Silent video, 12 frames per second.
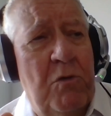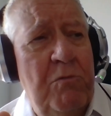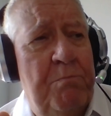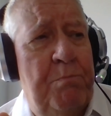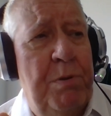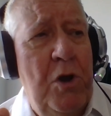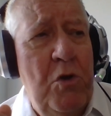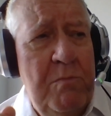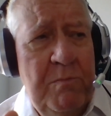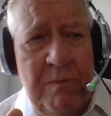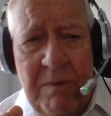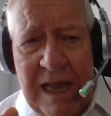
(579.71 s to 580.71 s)
called
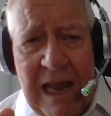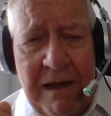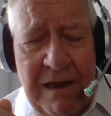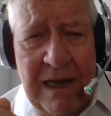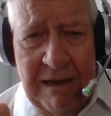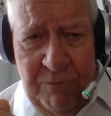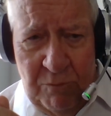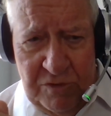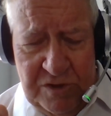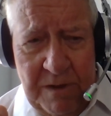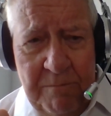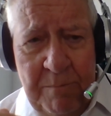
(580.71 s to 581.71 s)
Bloom
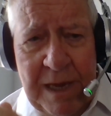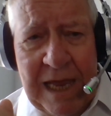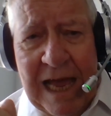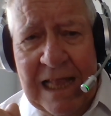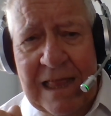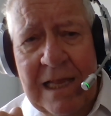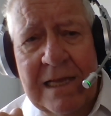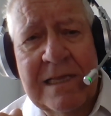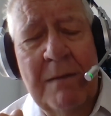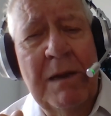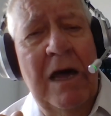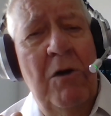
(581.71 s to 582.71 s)
levels,
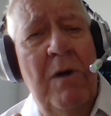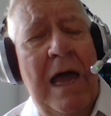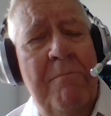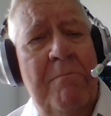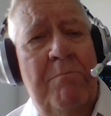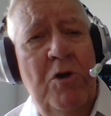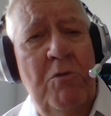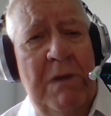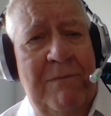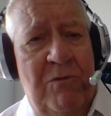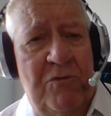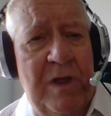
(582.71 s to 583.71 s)
BLOOM, Bloom
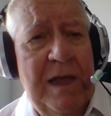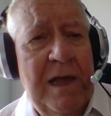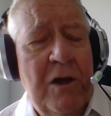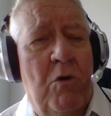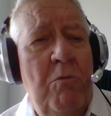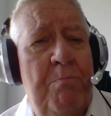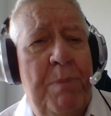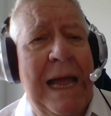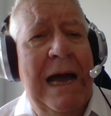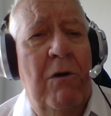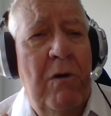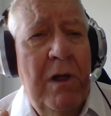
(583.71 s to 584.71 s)
levels, called
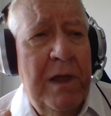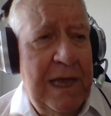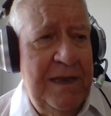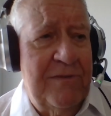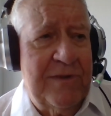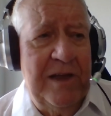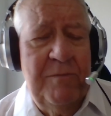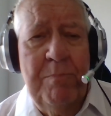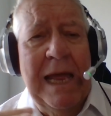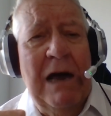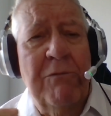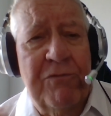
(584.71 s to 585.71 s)
BL, in this case,
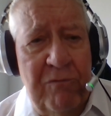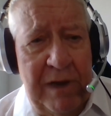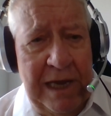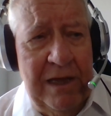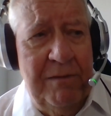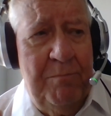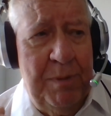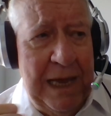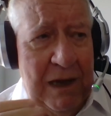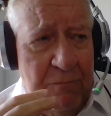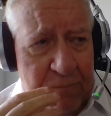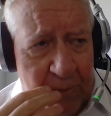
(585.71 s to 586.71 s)
BL3 and
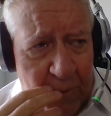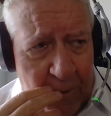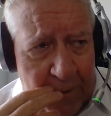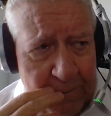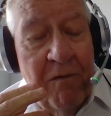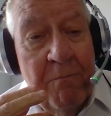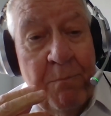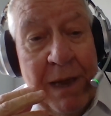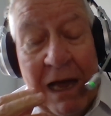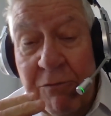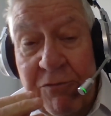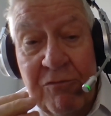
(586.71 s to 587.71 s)
BL4.
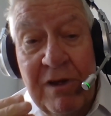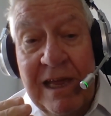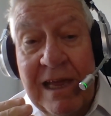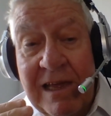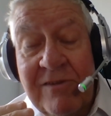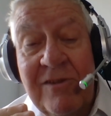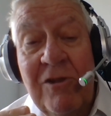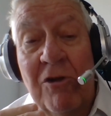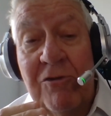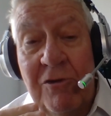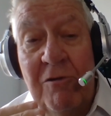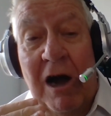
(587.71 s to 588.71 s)
BL3 is not
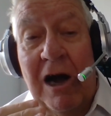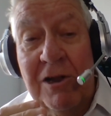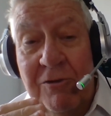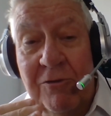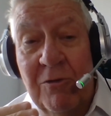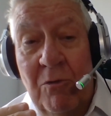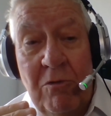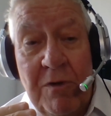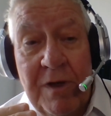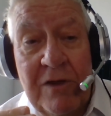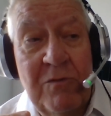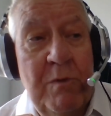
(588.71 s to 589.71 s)
too hard at all.
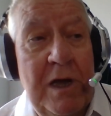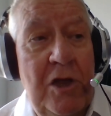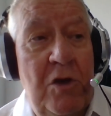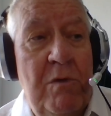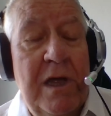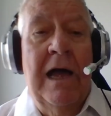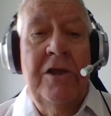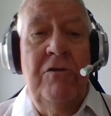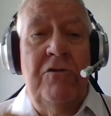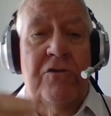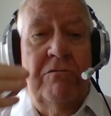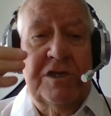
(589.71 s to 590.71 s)
It's where you
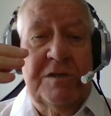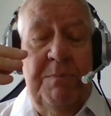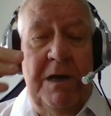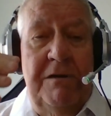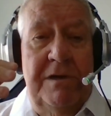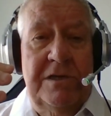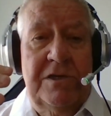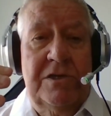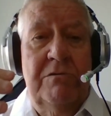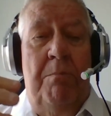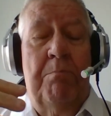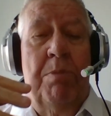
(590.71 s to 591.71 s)
use your experience
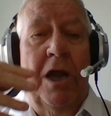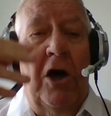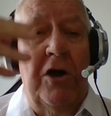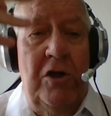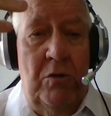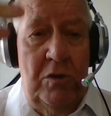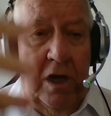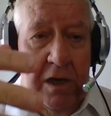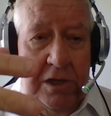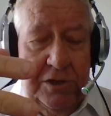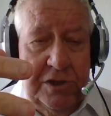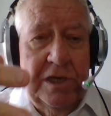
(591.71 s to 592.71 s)
to apply your
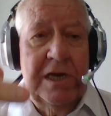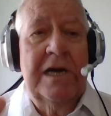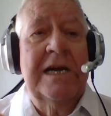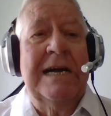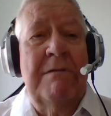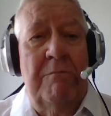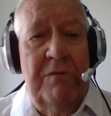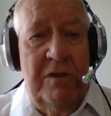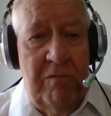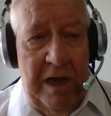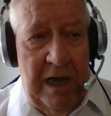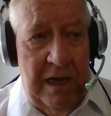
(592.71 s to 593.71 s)
knowledge and come up with the
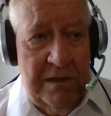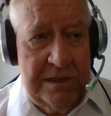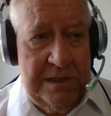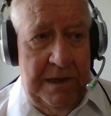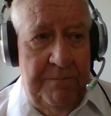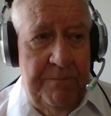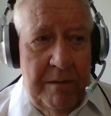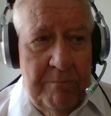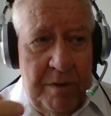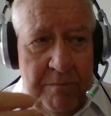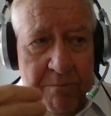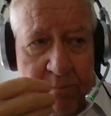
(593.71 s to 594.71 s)
right answer.
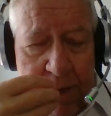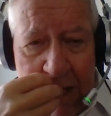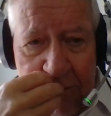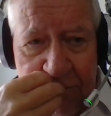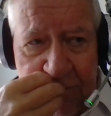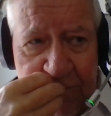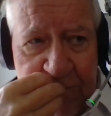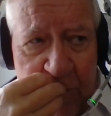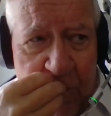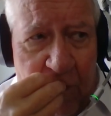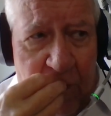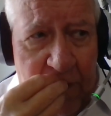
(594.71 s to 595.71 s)
But
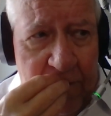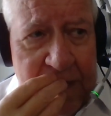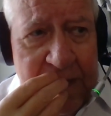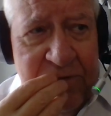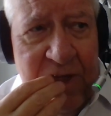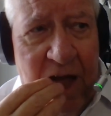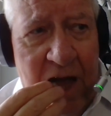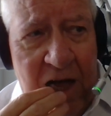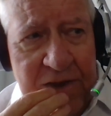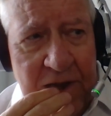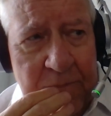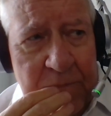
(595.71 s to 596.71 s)
BL4 is
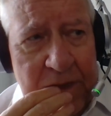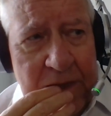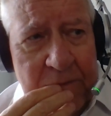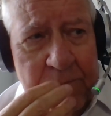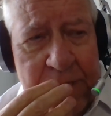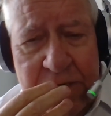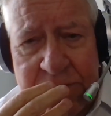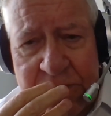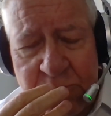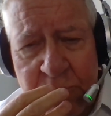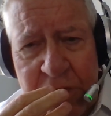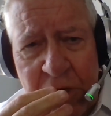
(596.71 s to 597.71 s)
harder because
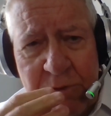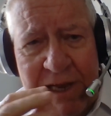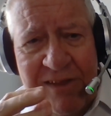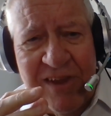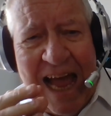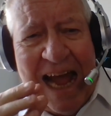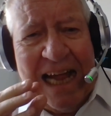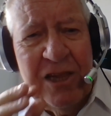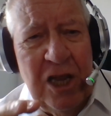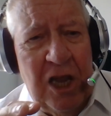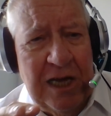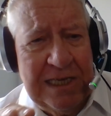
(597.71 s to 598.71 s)
it's where you need to
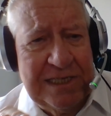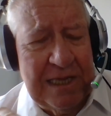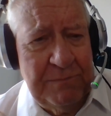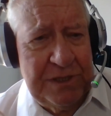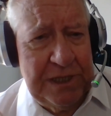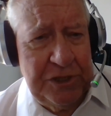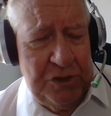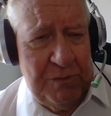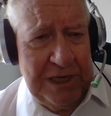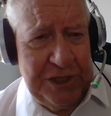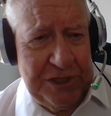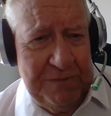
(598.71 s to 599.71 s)
analyze some
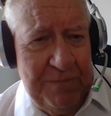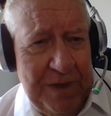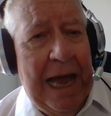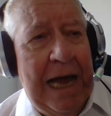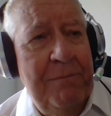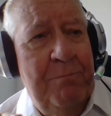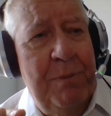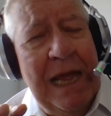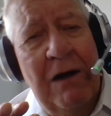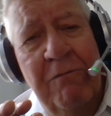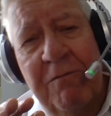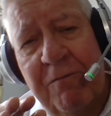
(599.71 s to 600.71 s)
situation. And
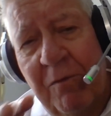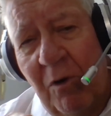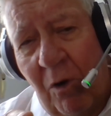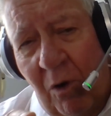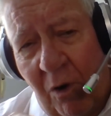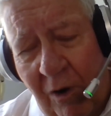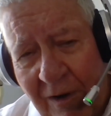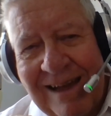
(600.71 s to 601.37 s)
BL4